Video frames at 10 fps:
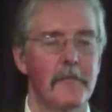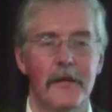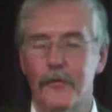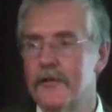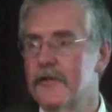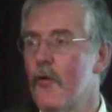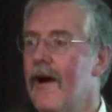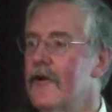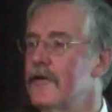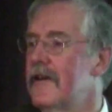company was
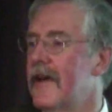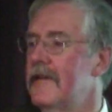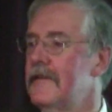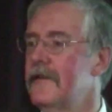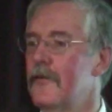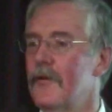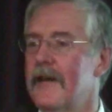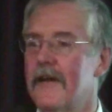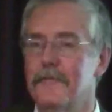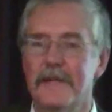acquired and
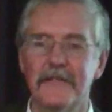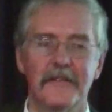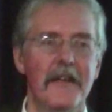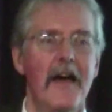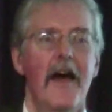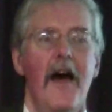went out of business.